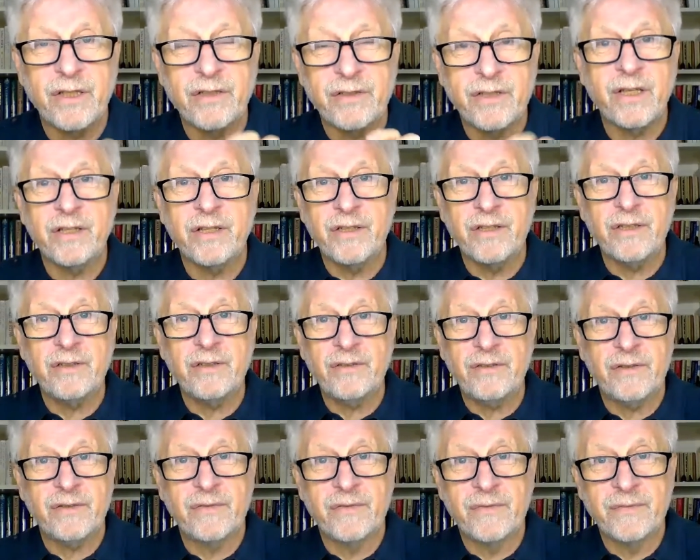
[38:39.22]

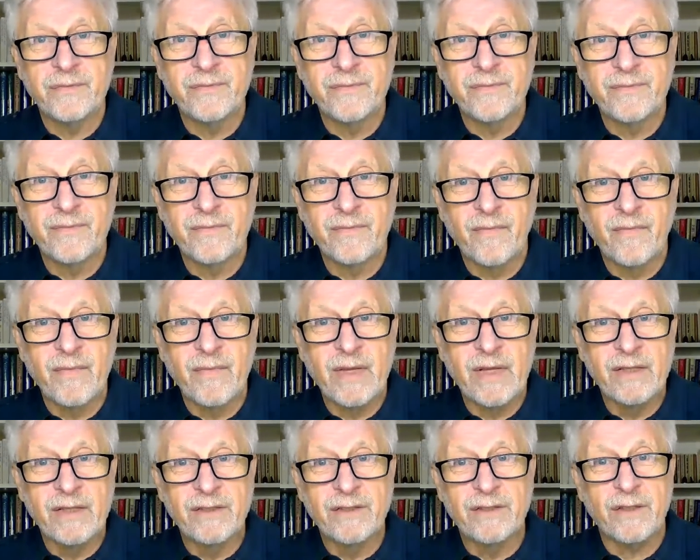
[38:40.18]
energy that the cancer
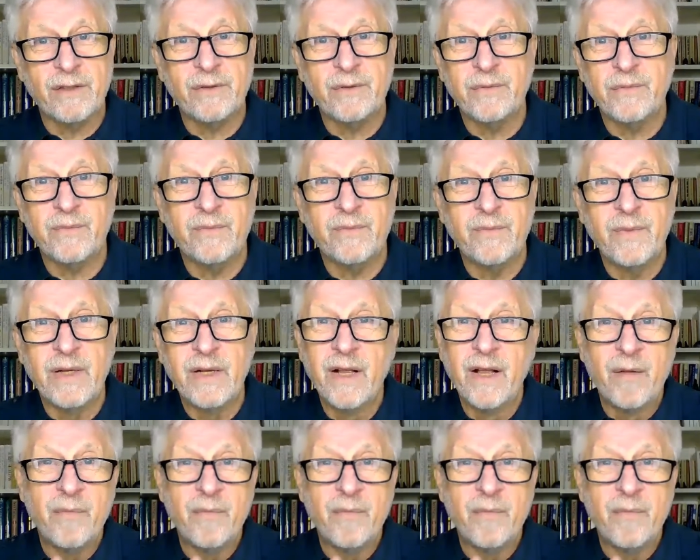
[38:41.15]
cells can use.